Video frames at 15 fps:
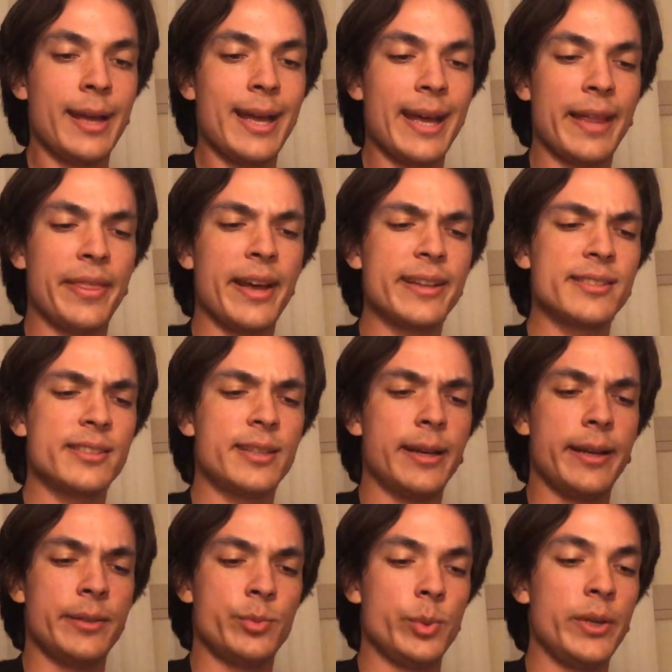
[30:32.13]
At that
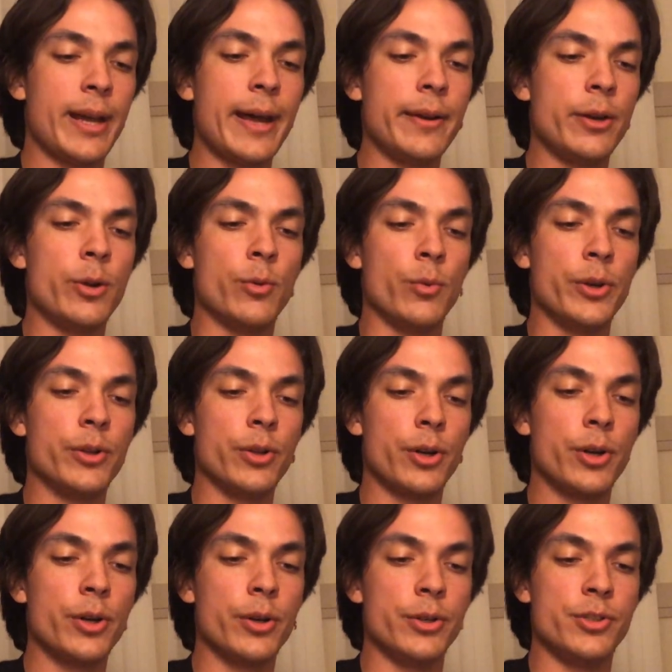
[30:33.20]
stage, we had no real
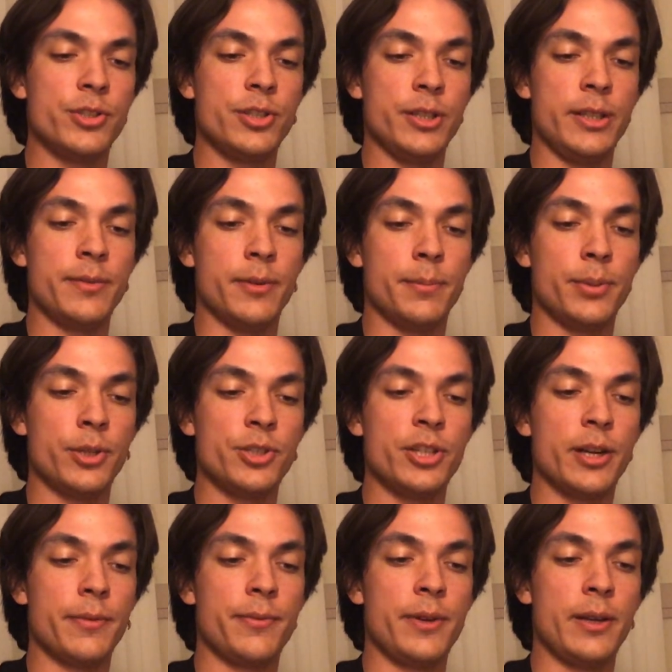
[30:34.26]
urge to even push
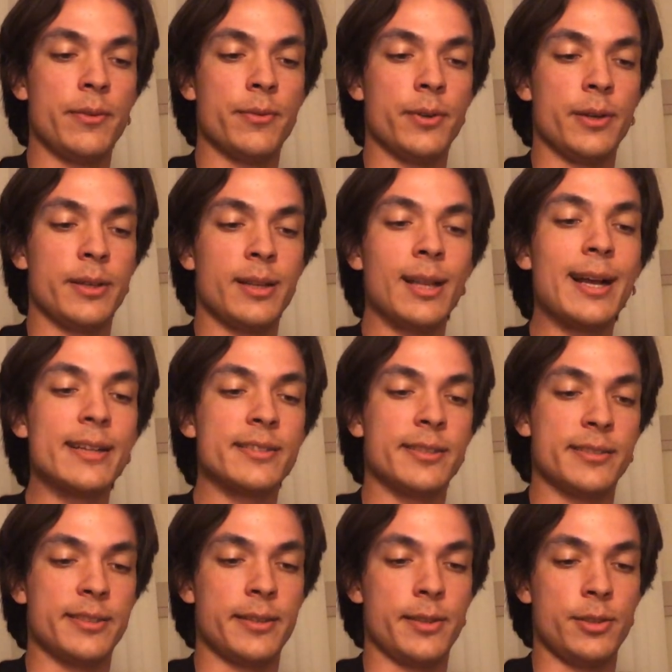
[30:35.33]
our favorite
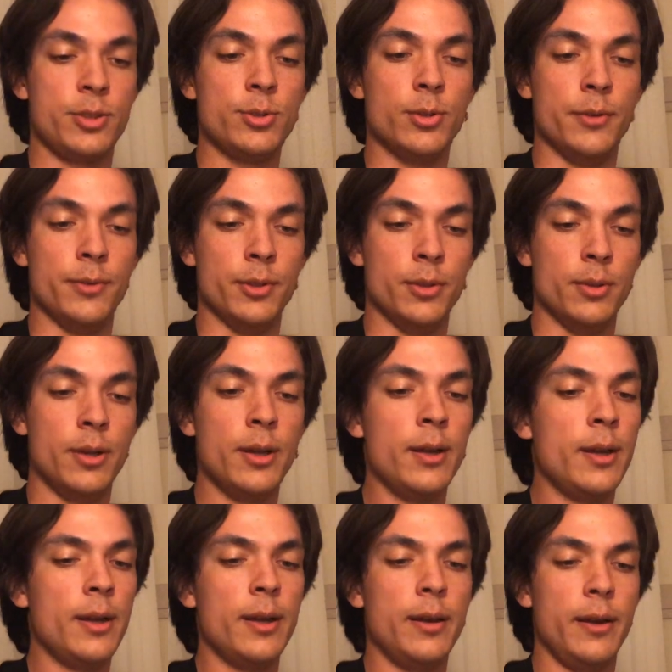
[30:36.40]
classics at the two of you.
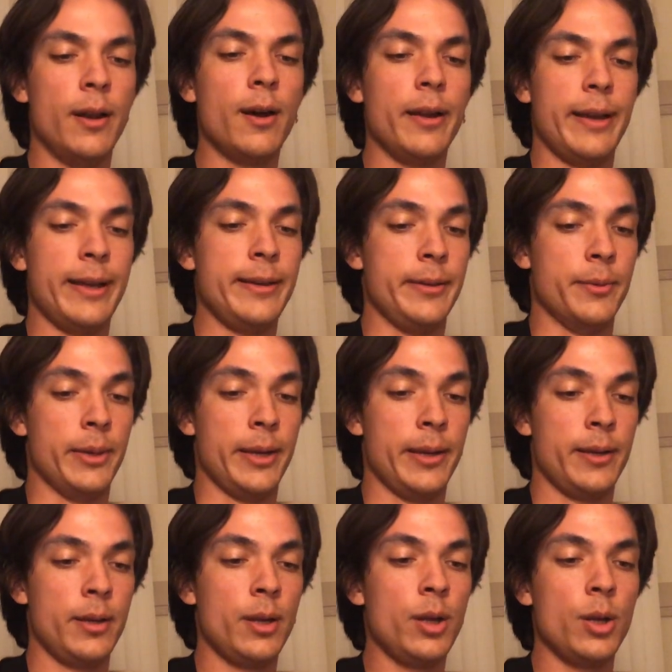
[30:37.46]
Not, anyway,
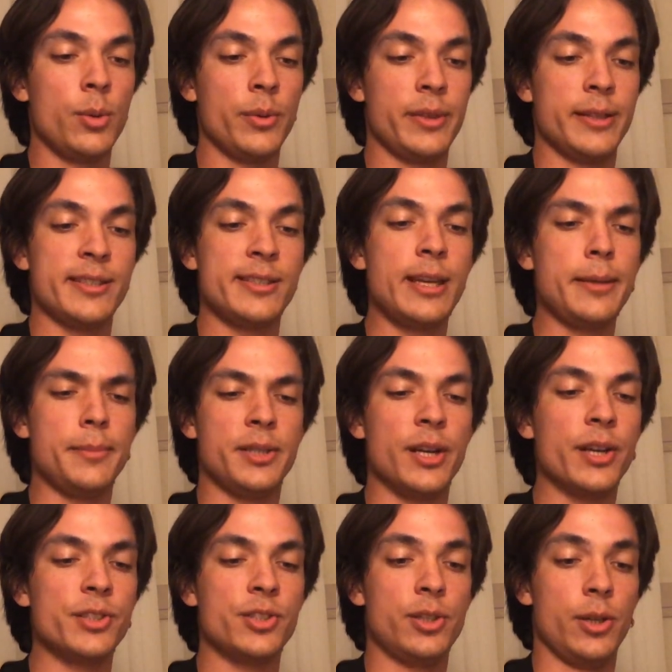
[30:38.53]
with the same
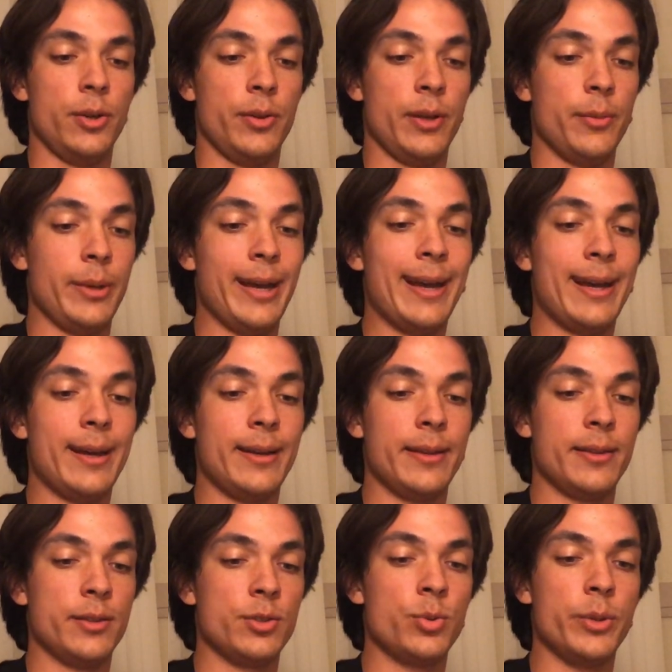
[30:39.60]
gusto that we had at
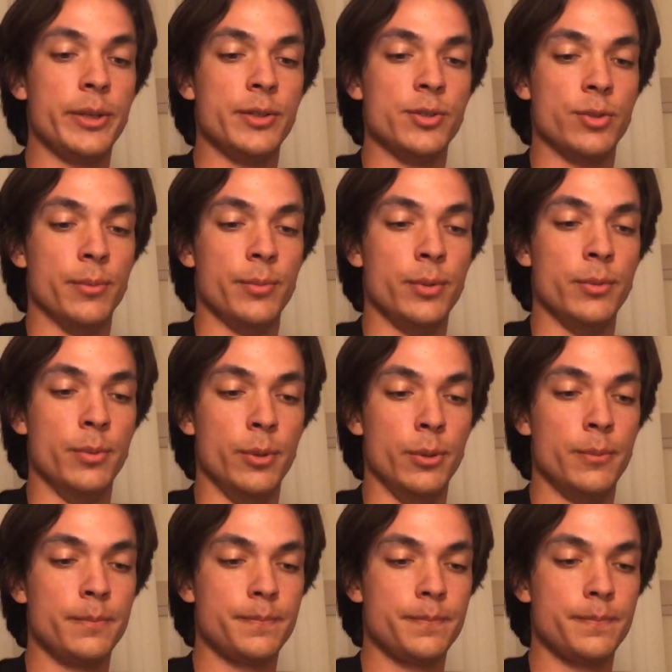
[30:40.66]
the twins or Boo Boo.